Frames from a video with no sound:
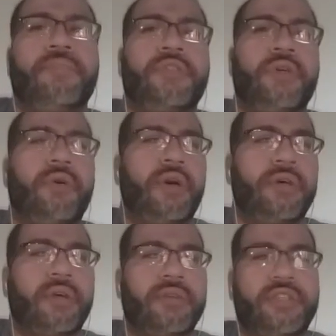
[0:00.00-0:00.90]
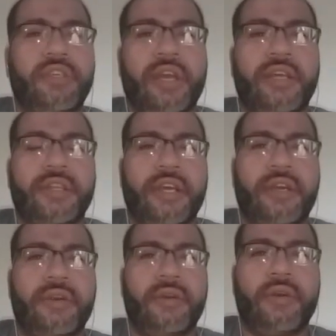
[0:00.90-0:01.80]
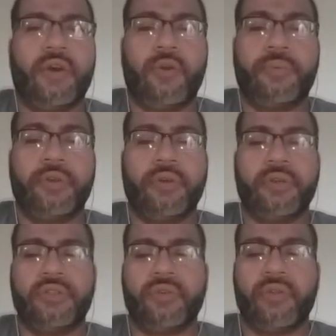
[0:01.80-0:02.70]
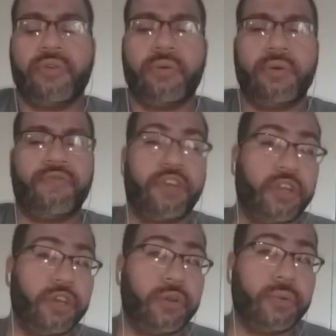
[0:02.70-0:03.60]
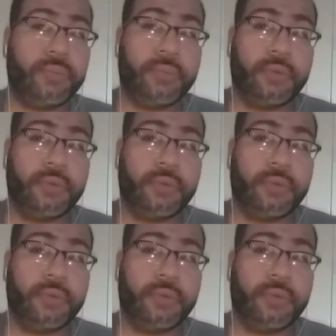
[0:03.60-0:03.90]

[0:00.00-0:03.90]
So I'll see you guys later. Hope you enjoyed the video.